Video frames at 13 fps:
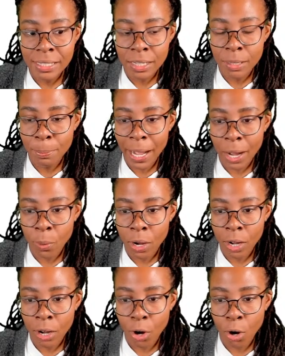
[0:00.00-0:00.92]
to the
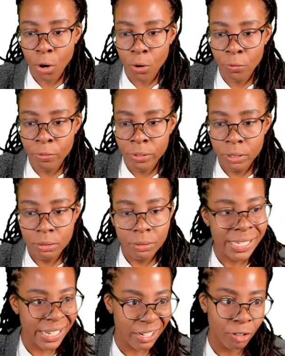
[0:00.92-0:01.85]
power of
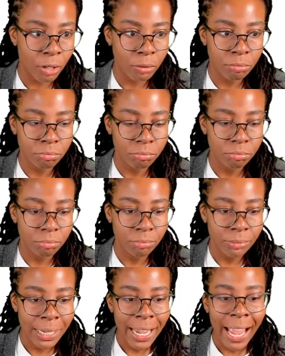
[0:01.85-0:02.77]
0.
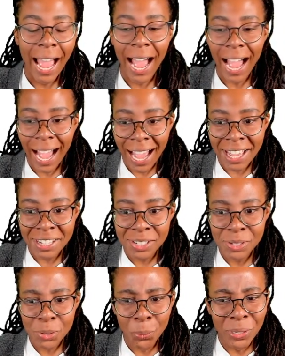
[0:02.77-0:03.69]

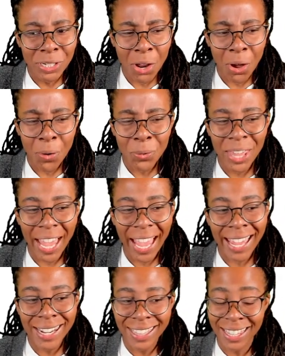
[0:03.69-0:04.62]
And we know that
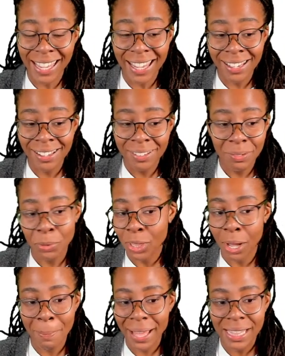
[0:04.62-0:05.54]
anything with
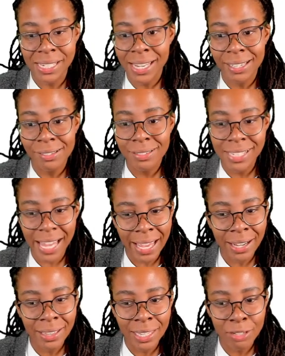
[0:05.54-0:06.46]
our math skills,
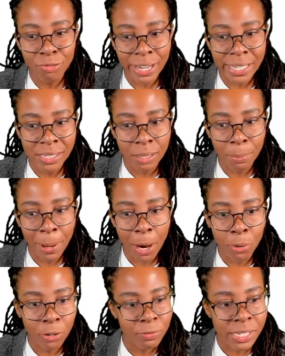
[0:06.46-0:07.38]
anything raised to the
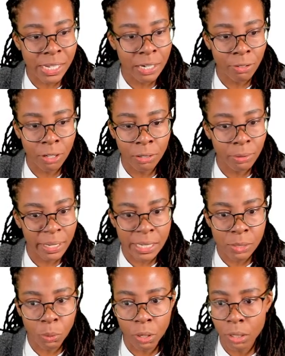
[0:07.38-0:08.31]
power of 0
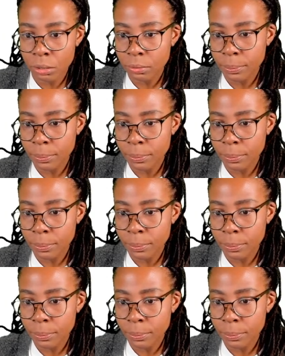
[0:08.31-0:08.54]
is what?